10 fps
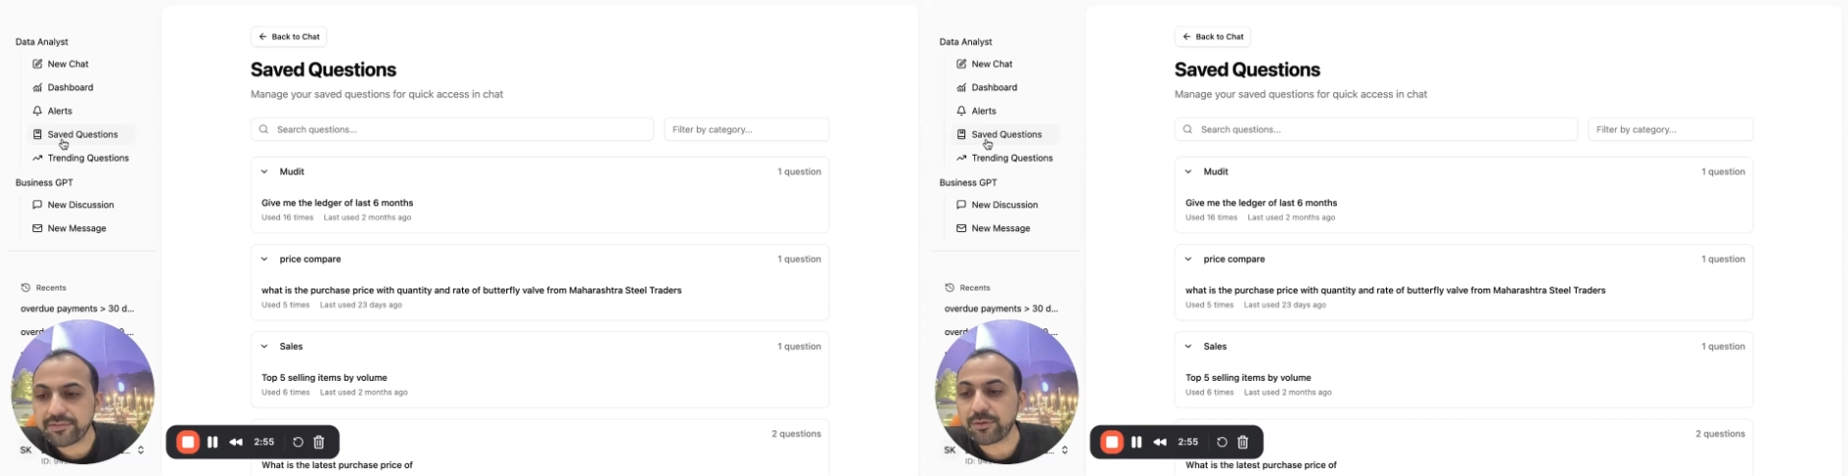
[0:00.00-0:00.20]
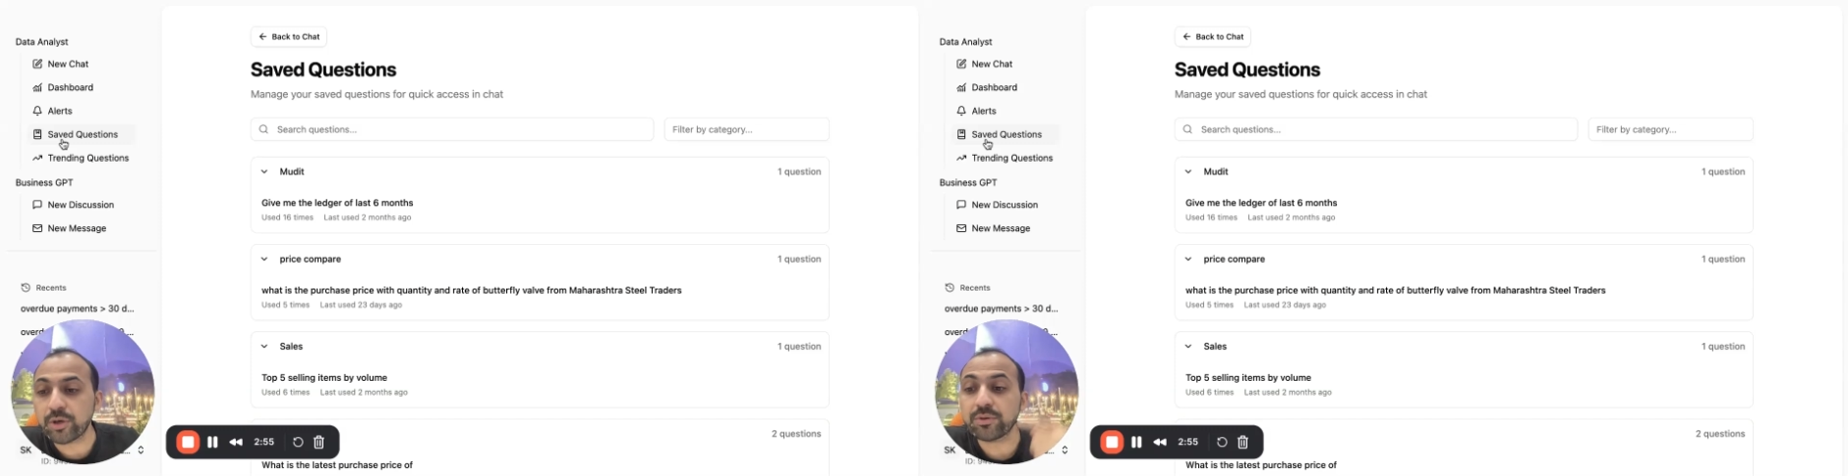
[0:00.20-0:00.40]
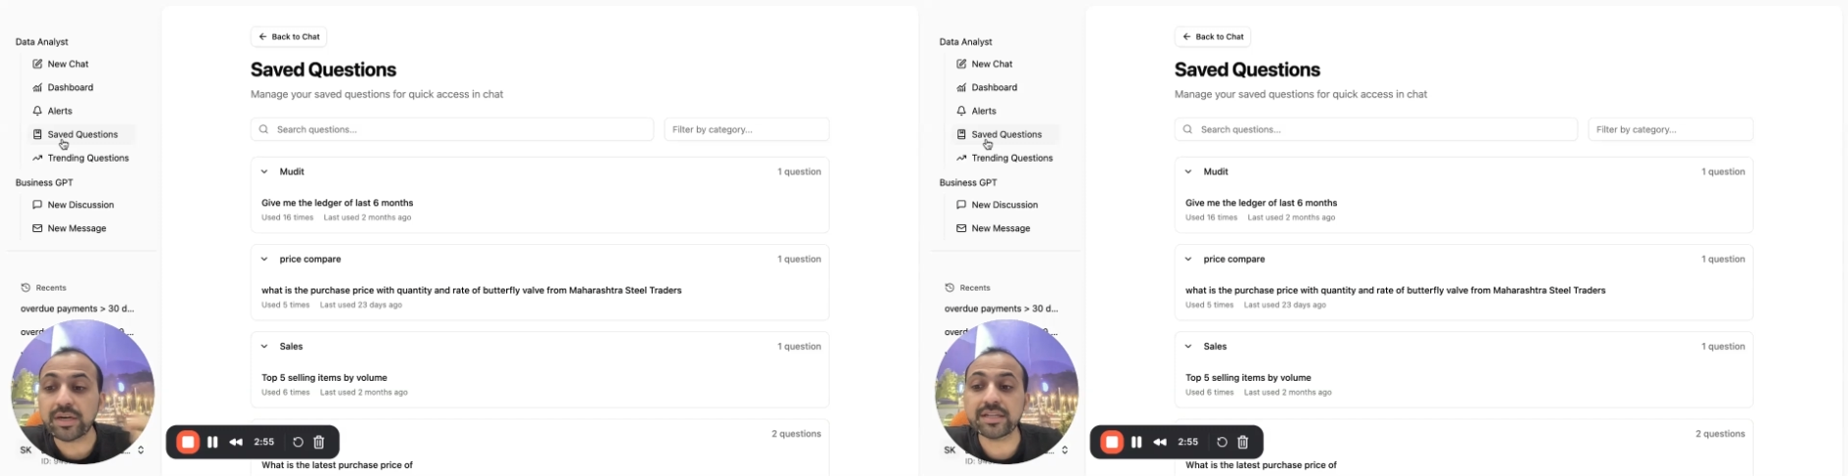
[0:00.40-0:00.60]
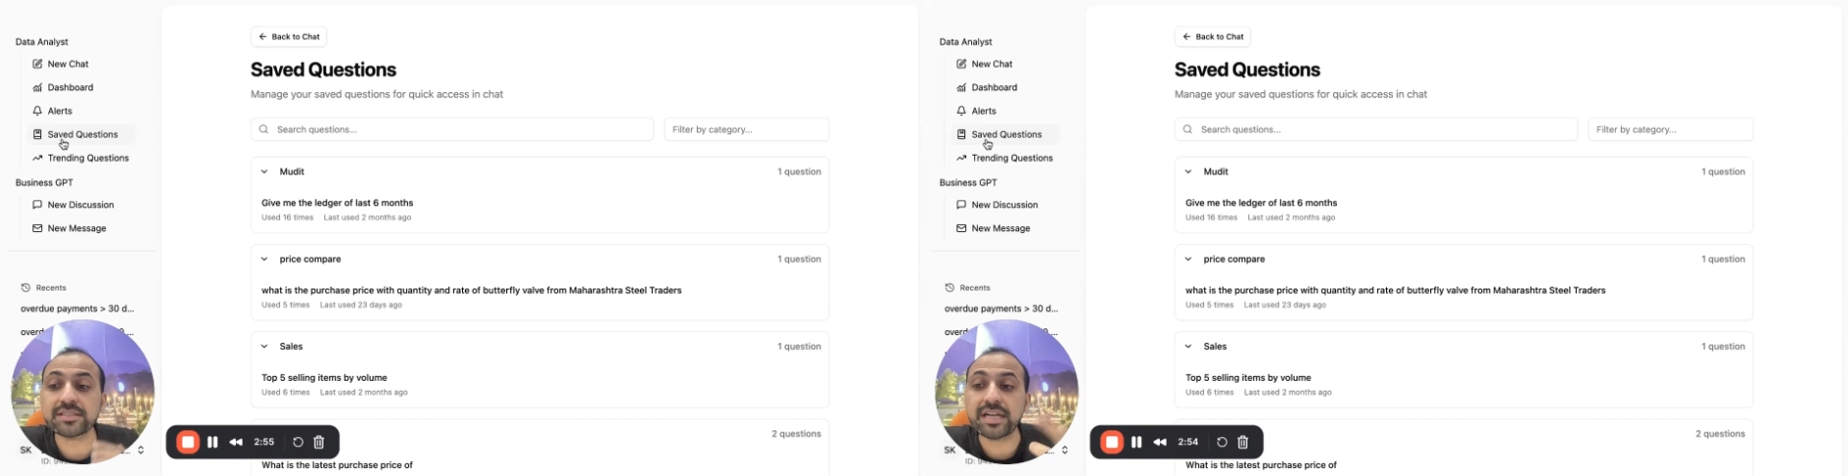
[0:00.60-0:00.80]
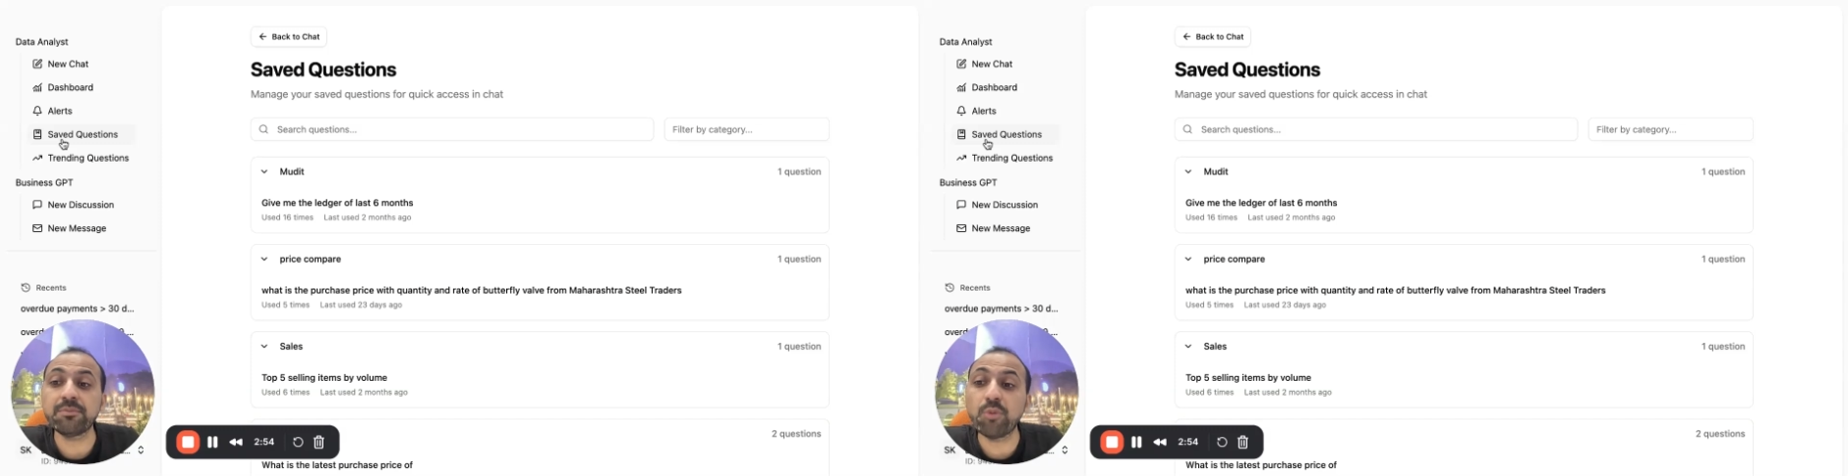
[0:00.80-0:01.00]
if I want to
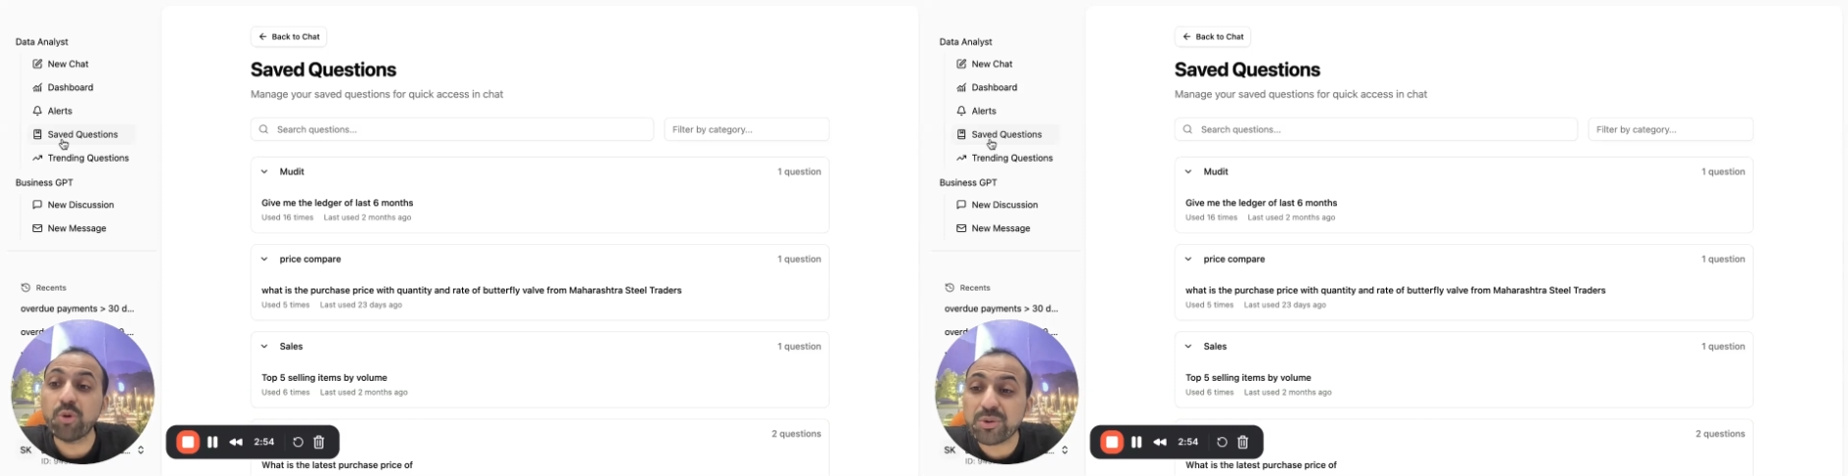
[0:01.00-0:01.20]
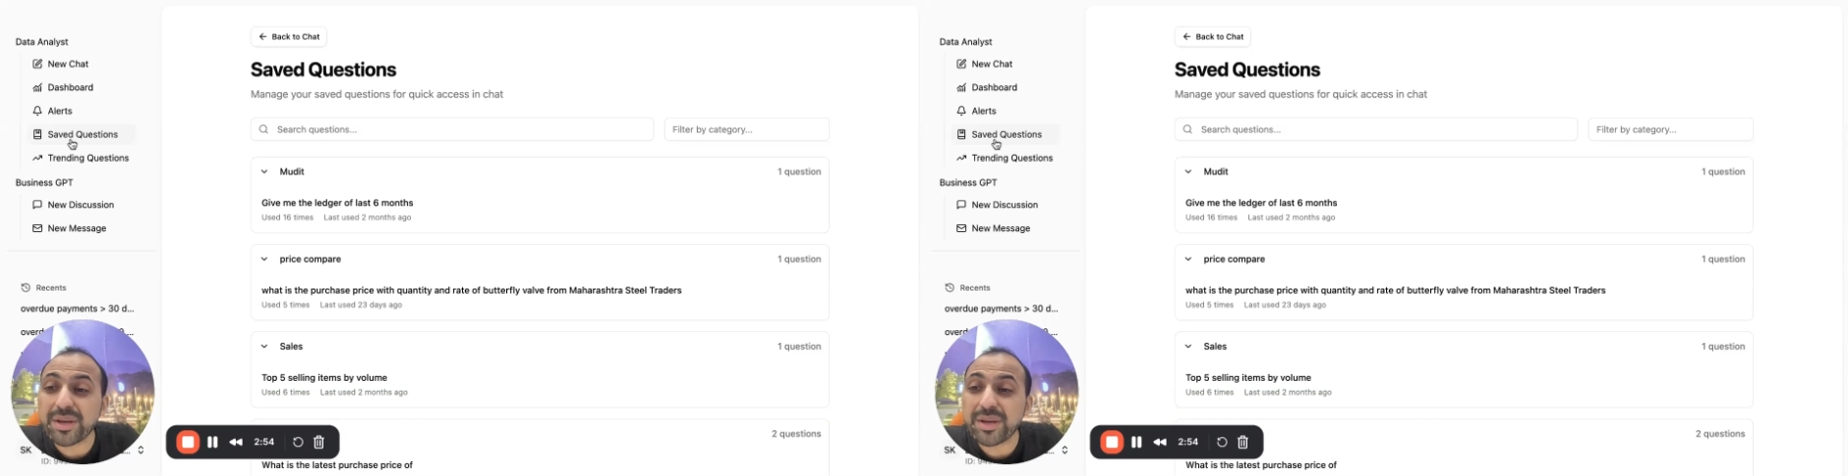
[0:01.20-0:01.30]
understand more